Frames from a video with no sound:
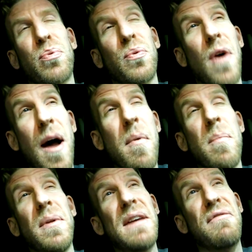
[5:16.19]

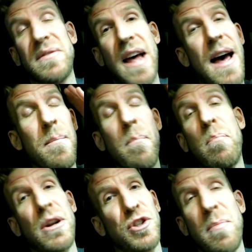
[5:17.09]
probably uh,
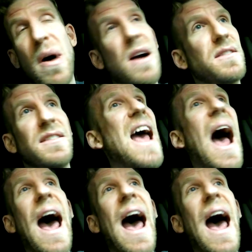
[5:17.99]
bunch of boxes.